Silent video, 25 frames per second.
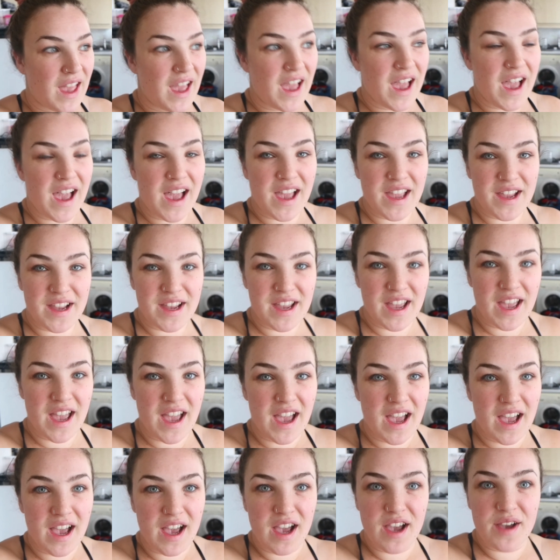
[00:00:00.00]
I
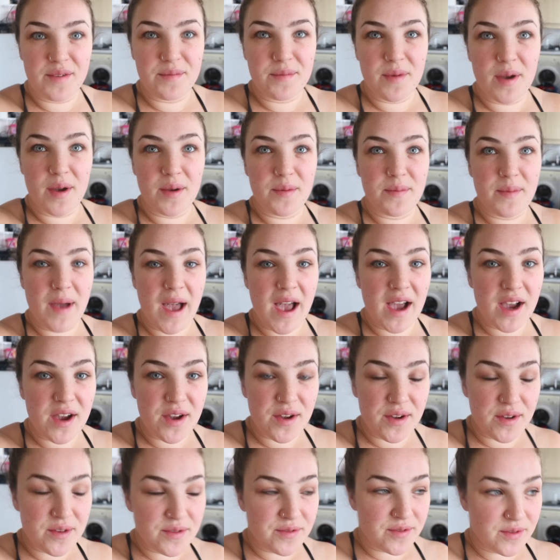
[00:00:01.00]
am
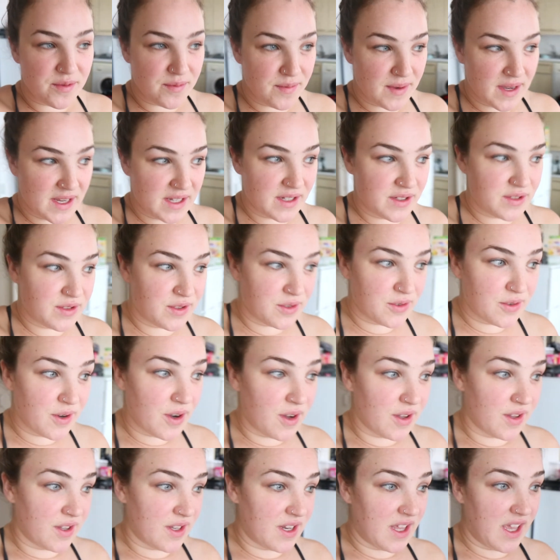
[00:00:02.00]
back from my 2
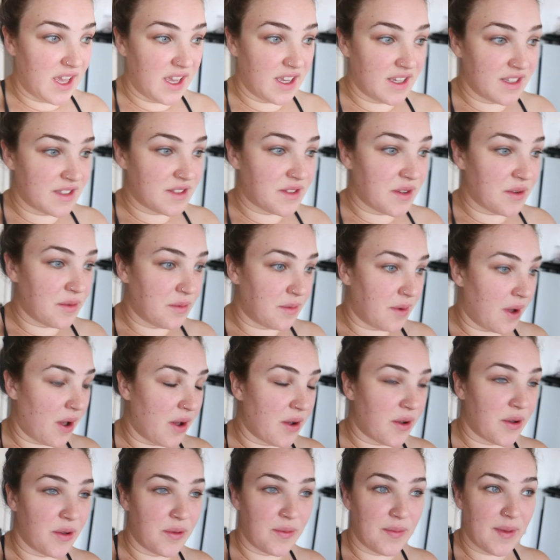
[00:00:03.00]
holidays.
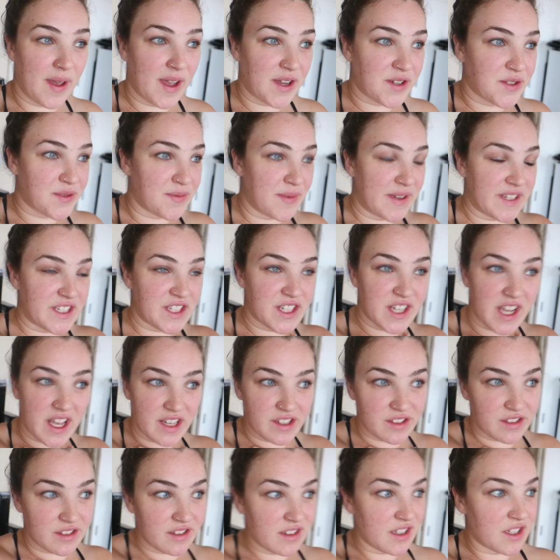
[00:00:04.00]
Welcome back to my
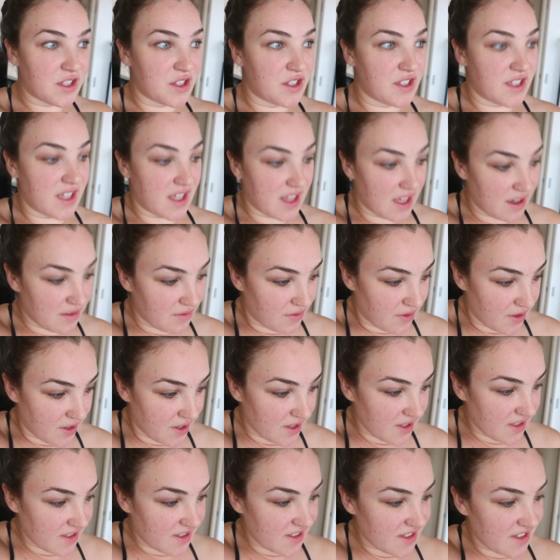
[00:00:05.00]
channel. I should say that
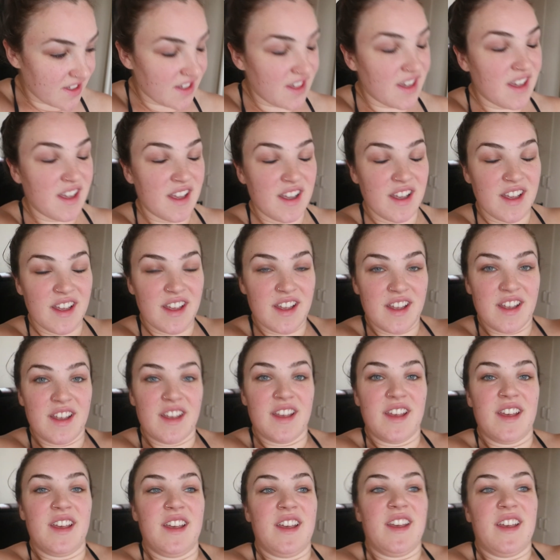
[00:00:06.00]
first.
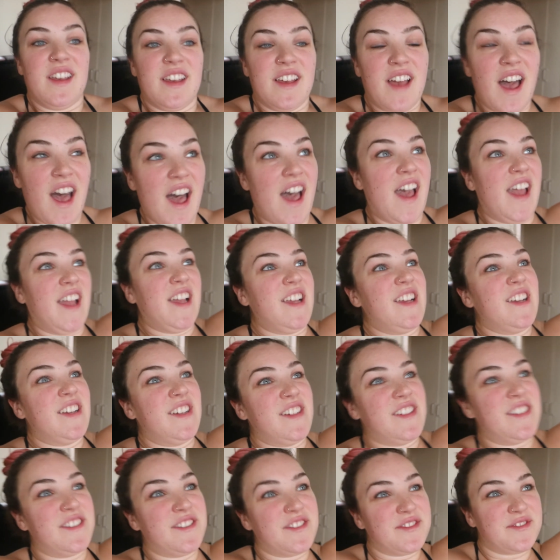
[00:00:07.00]
Hi.
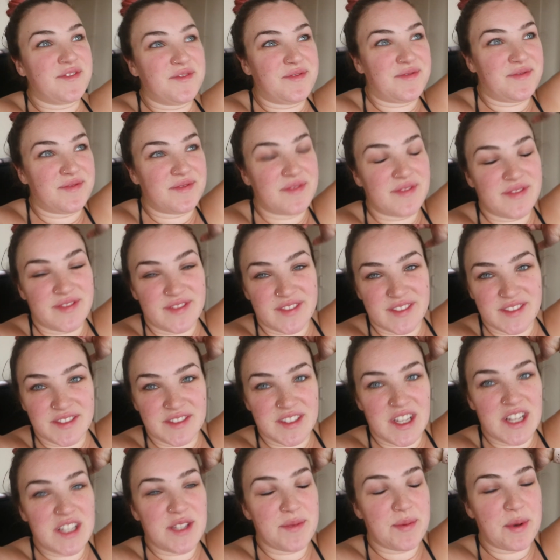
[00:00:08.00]

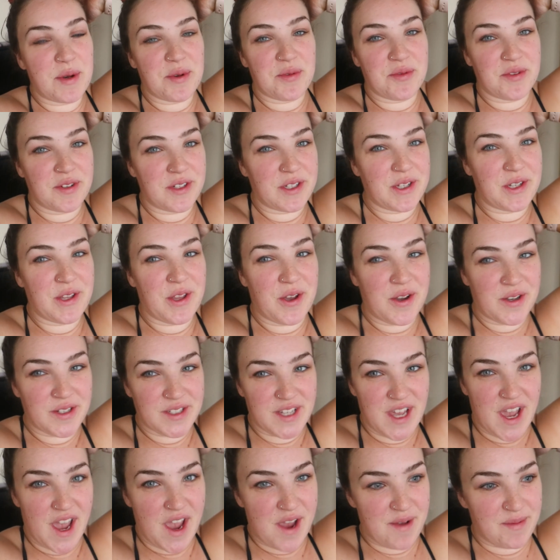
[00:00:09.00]
It's been a really long
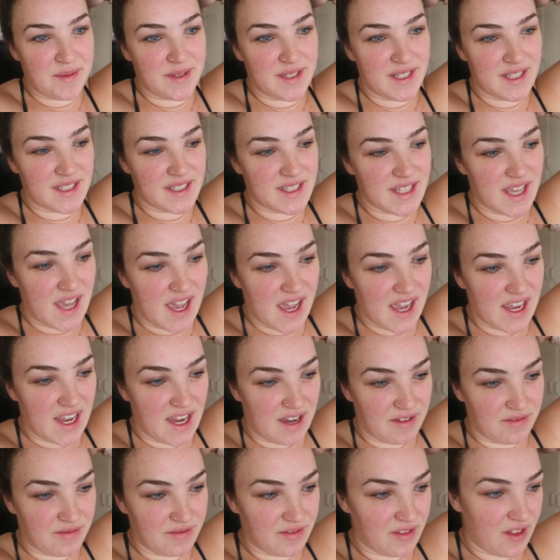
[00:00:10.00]
time since I
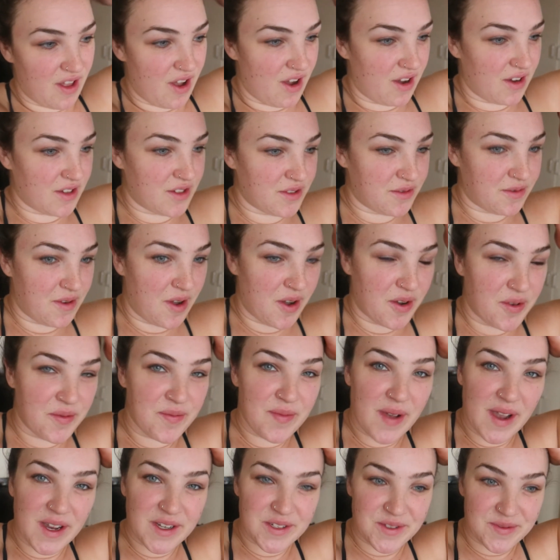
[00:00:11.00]
have vlogged.
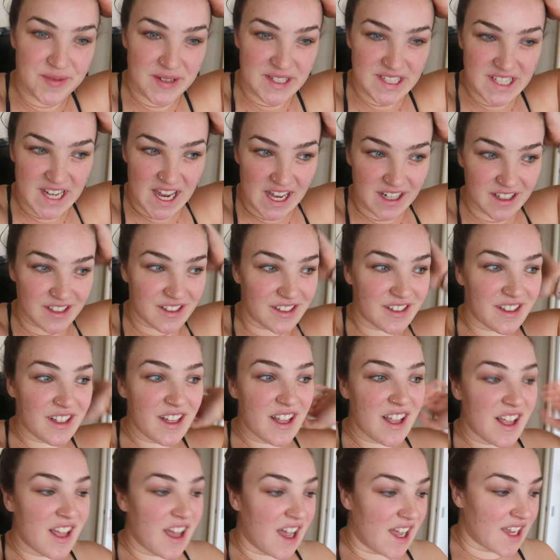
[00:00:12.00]
Welcome back to my channel.
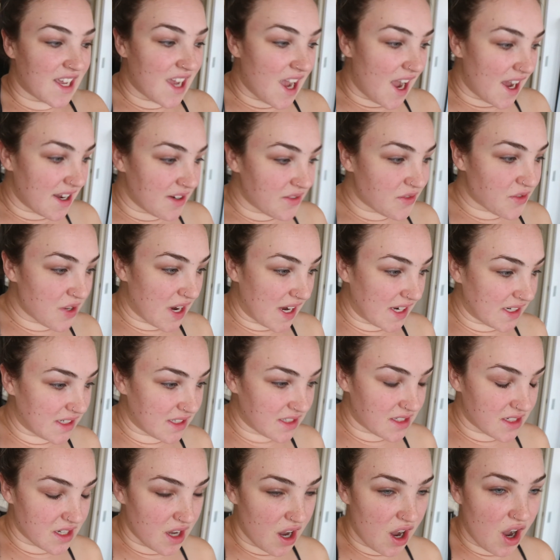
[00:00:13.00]
I kind of tried
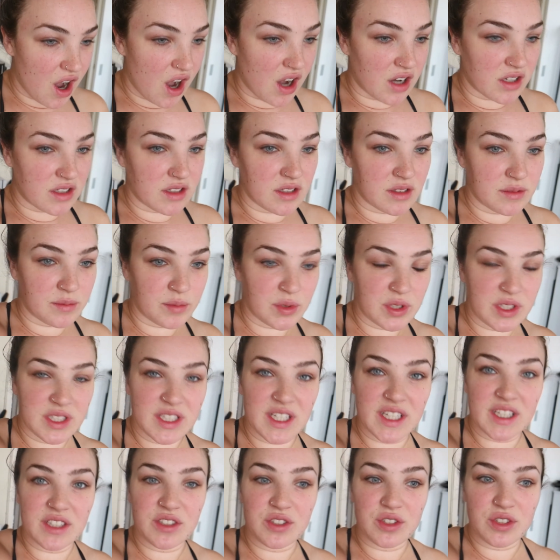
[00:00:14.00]
to start on
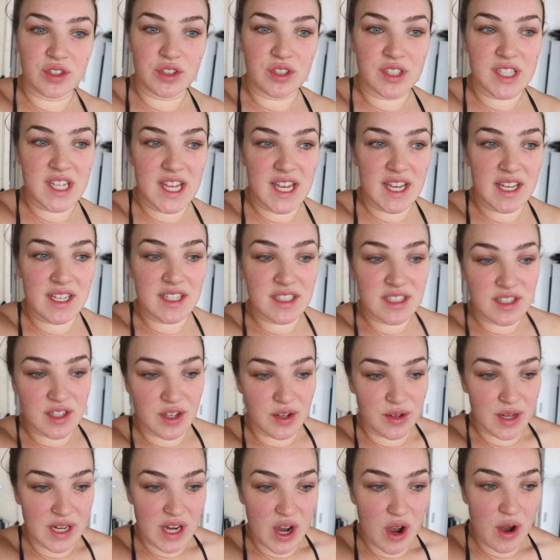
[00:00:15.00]
Monday and Tuesday,
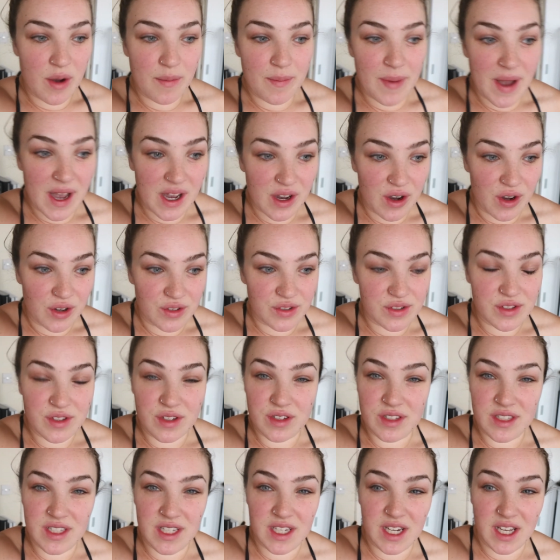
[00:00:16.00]
so I got back on
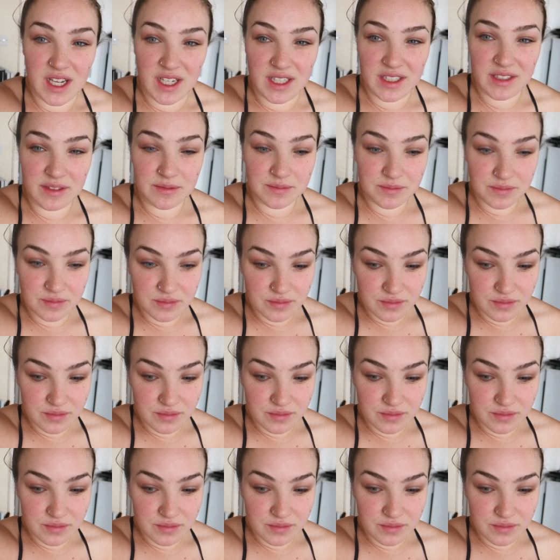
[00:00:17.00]
Sunday night.